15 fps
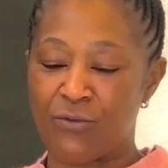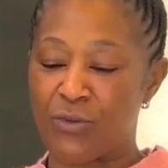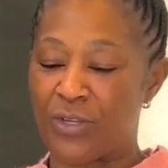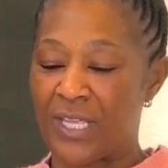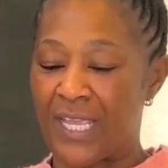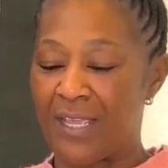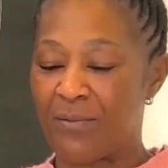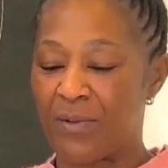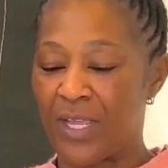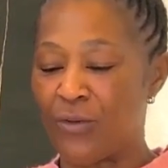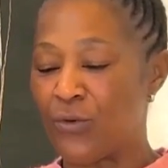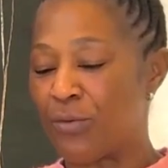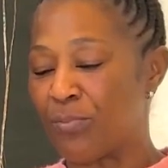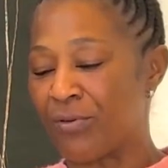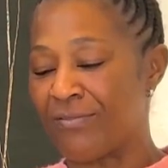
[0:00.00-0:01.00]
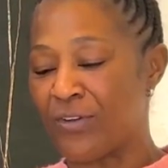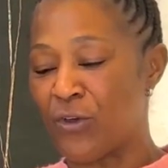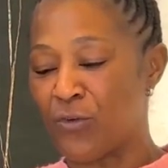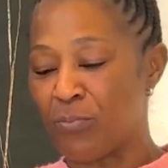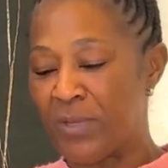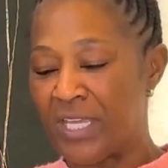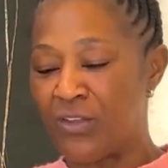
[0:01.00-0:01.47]
It will
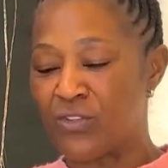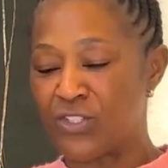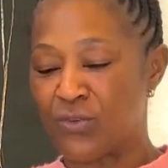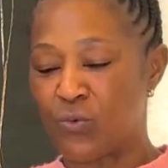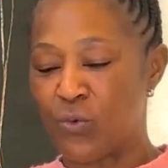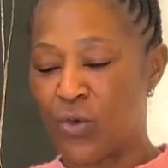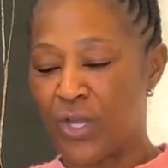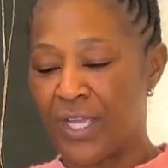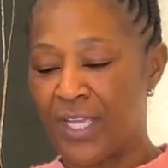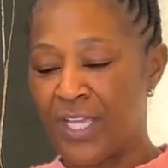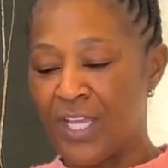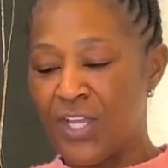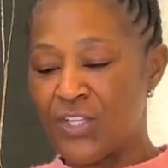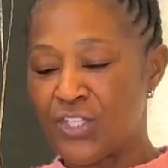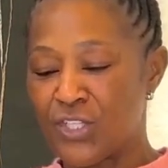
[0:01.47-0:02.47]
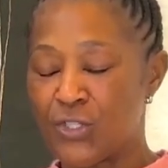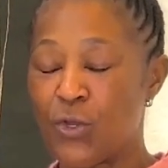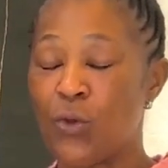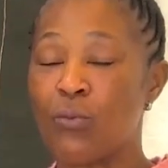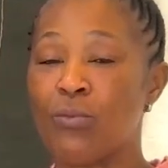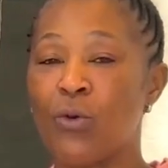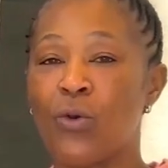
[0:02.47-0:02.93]
provoke me to want to
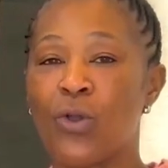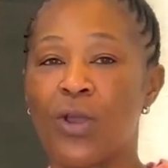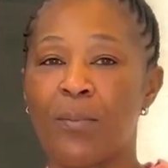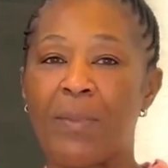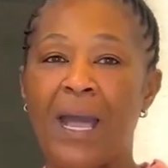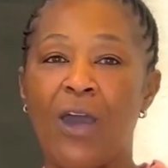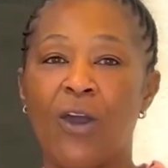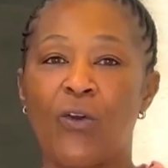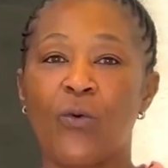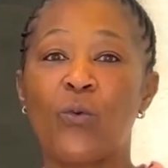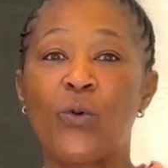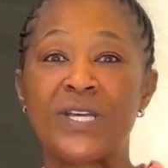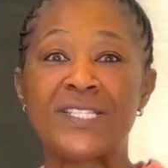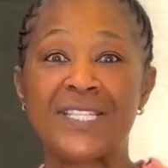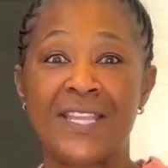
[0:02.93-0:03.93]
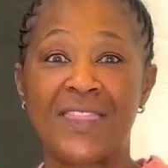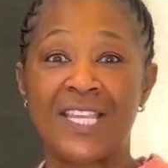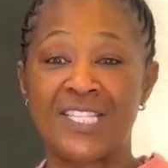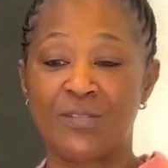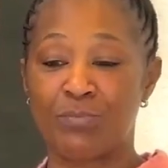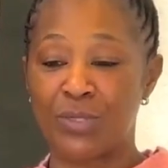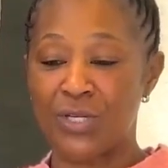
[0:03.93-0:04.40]
know more about what's in
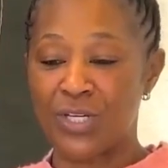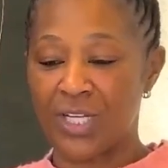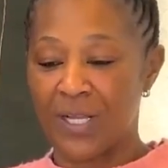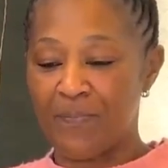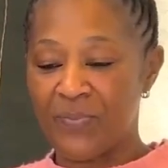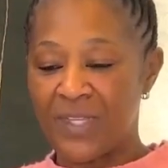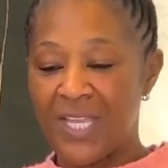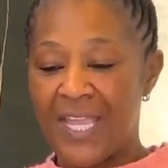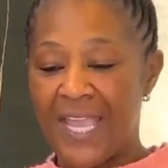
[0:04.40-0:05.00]
this book.